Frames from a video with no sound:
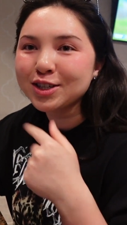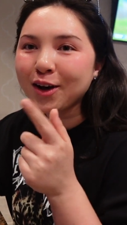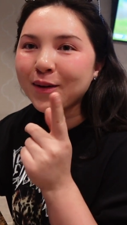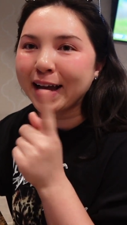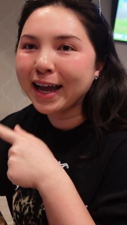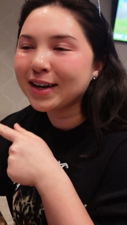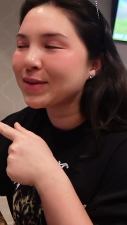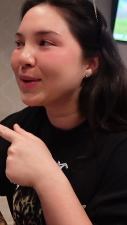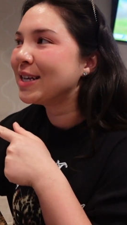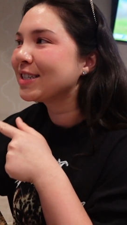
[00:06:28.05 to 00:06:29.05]
so
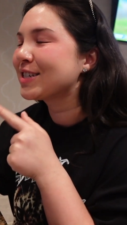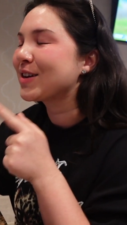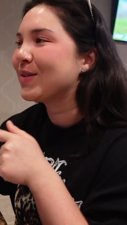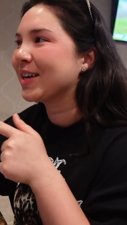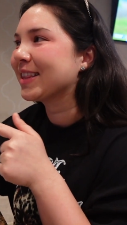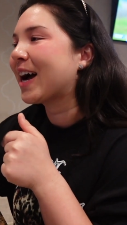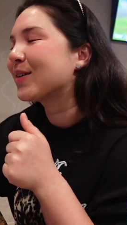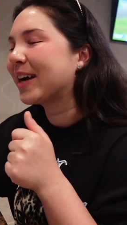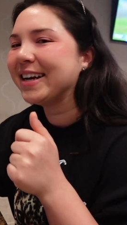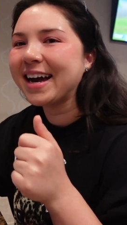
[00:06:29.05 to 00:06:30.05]
Hannah went to go get that
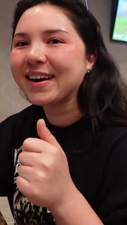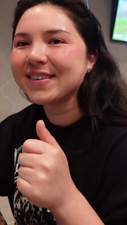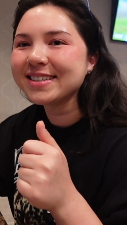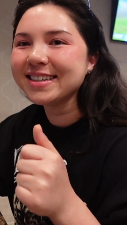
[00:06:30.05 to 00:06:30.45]
right now.